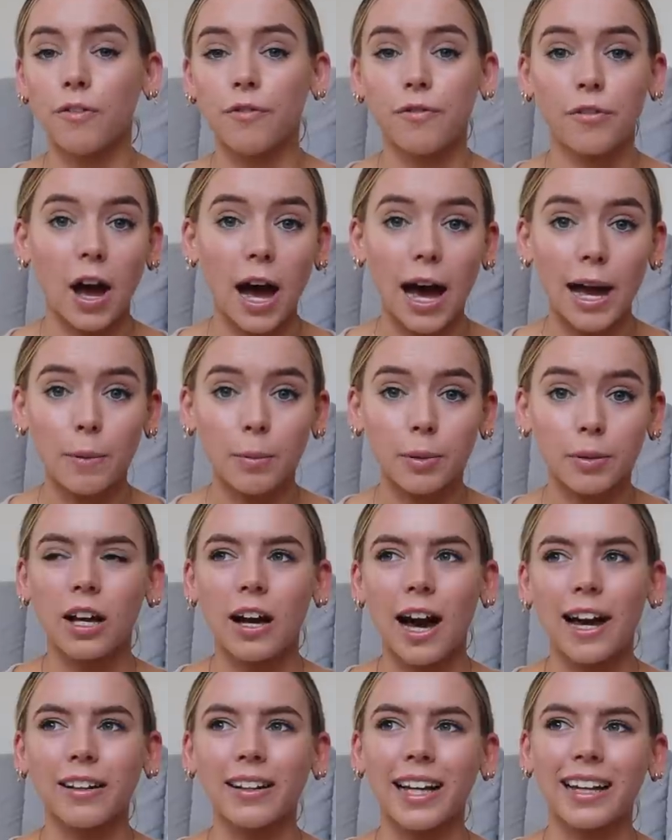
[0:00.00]
vibe,
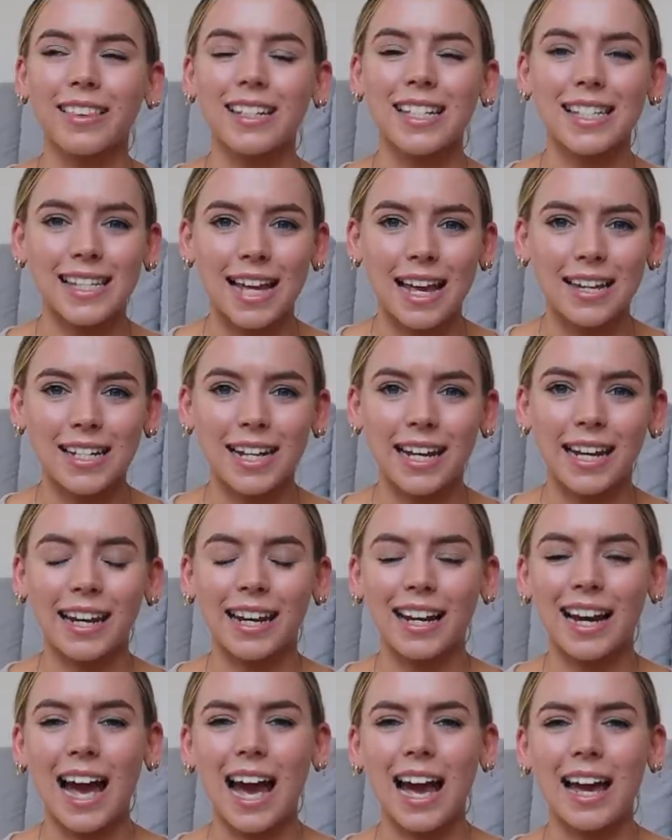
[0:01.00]
kind of like the
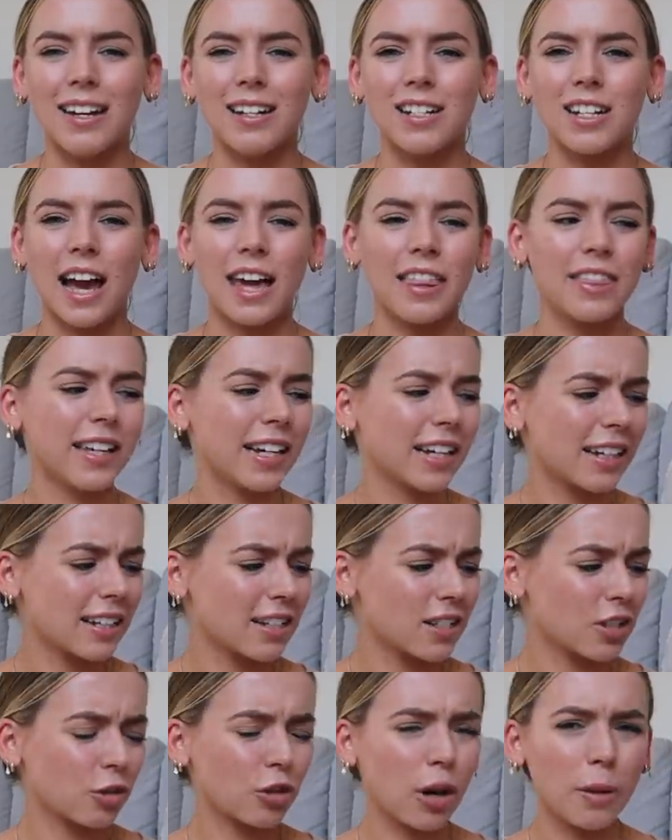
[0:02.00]
setting, and I think
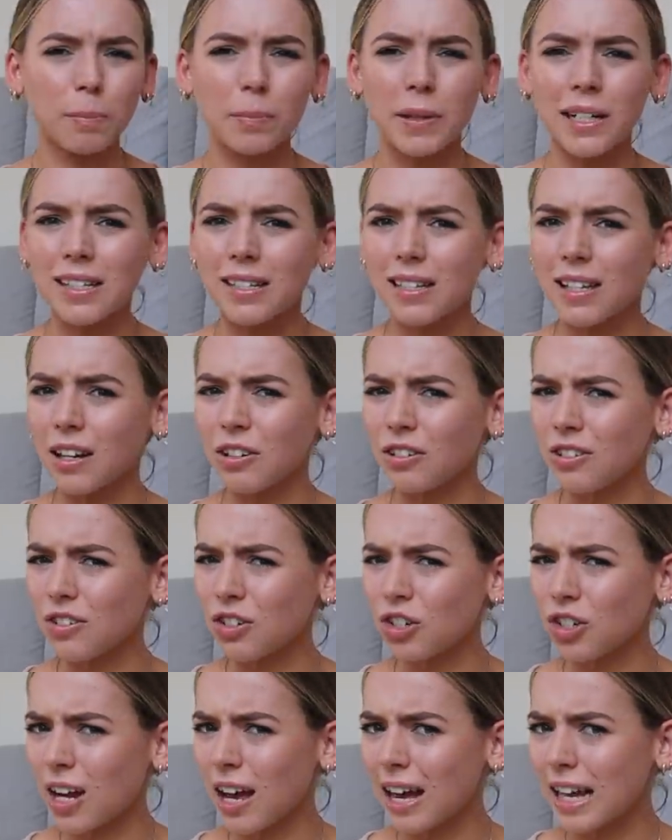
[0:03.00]
it's Grumpy
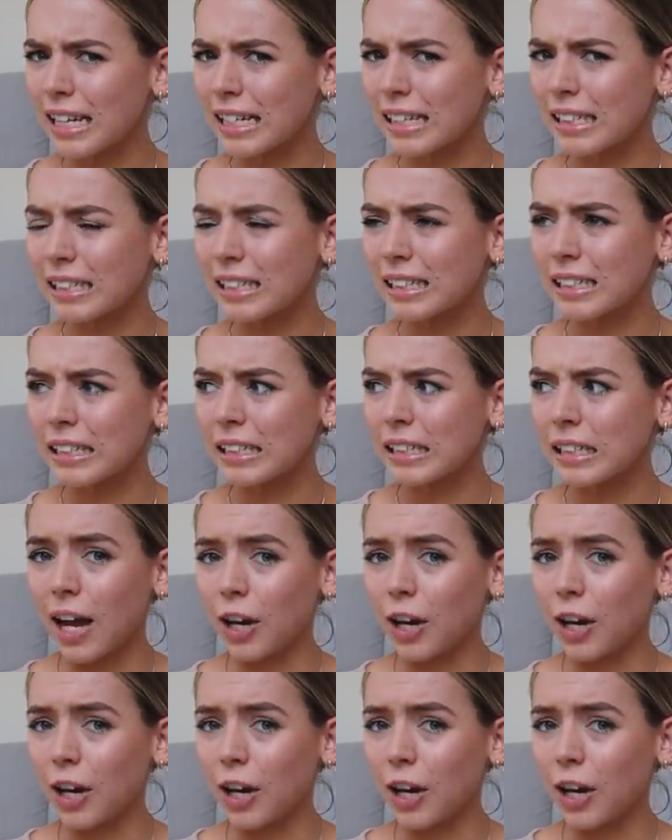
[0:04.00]
Sunshine.